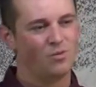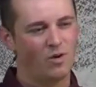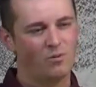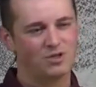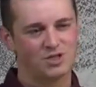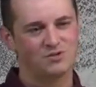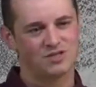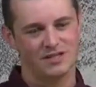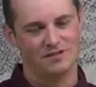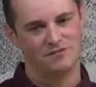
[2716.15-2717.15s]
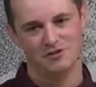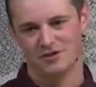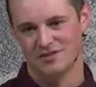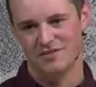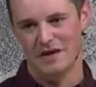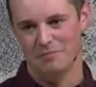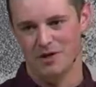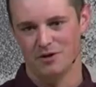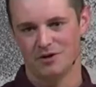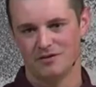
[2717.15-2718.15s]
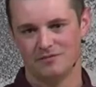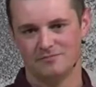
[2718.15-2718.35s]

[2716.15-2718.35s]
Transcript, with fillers: What would you see if you looked in that mirror?